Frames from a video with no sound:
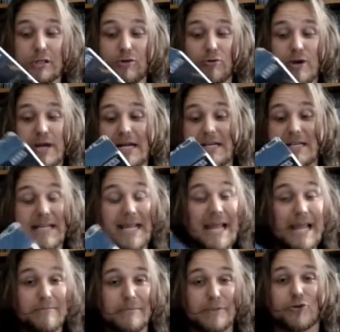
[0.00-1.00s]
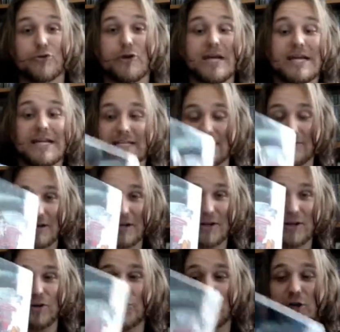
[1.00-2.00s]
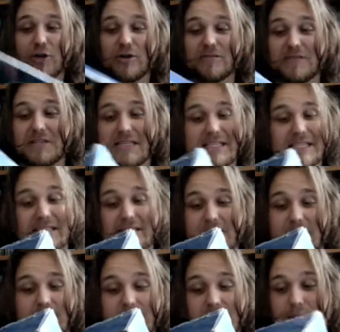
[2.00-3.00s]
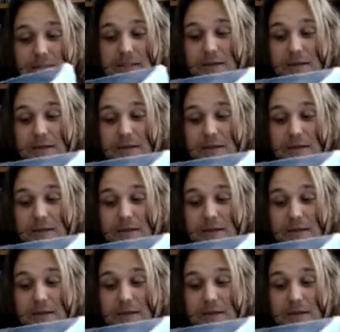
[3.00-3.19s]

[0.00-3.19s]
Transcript: great, the game's great. So I've had a good shot of it. It's